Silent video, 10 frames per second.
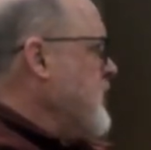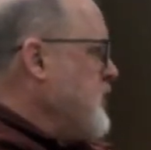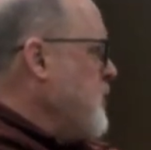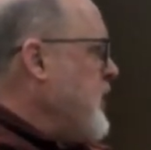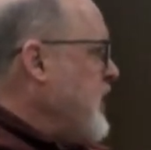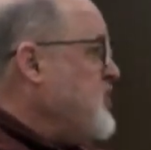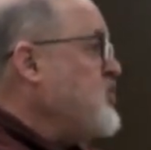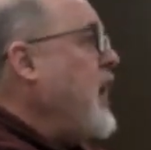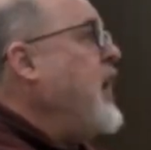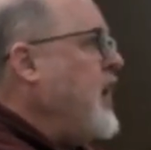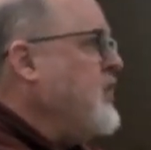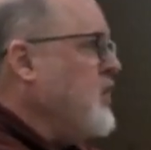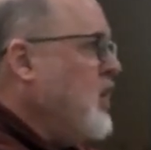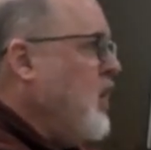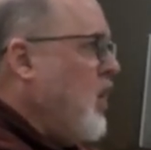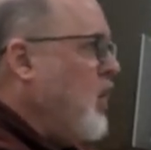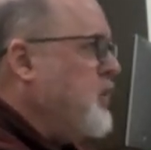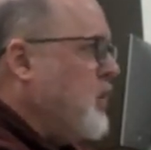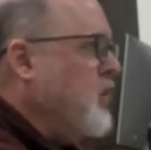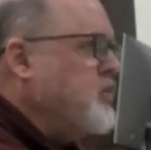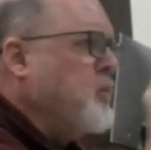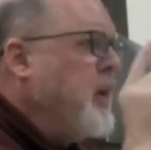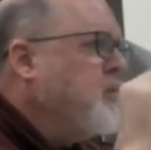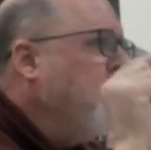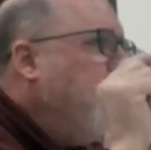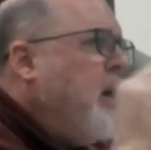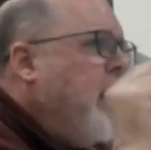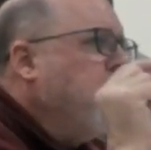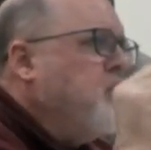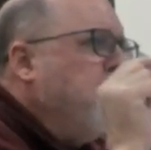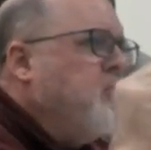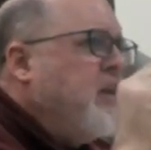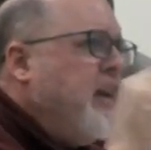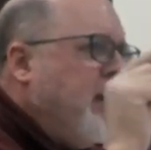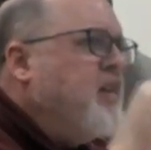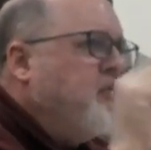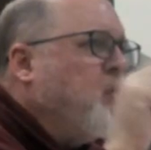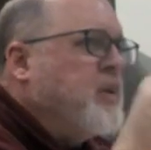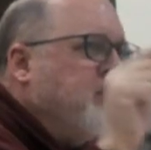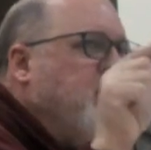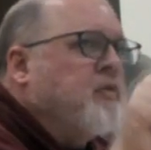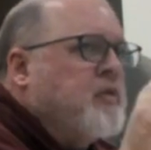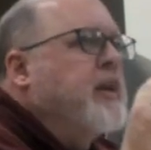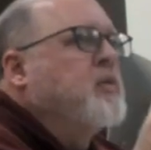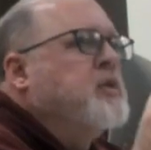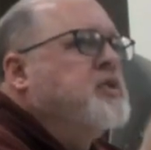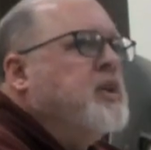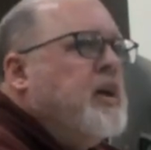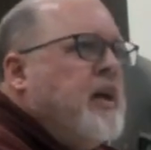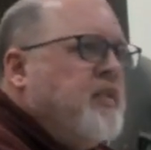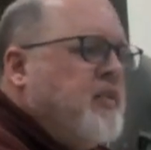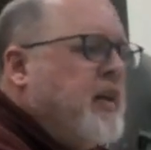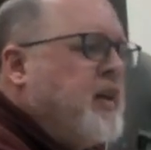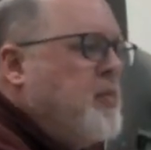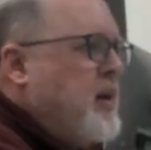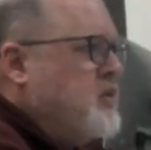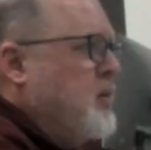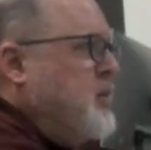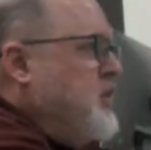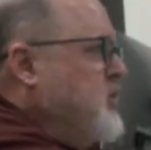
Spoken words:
Here's the way they stand on their own. So whenever Hegel uses that in and for itself language, he's thinking about something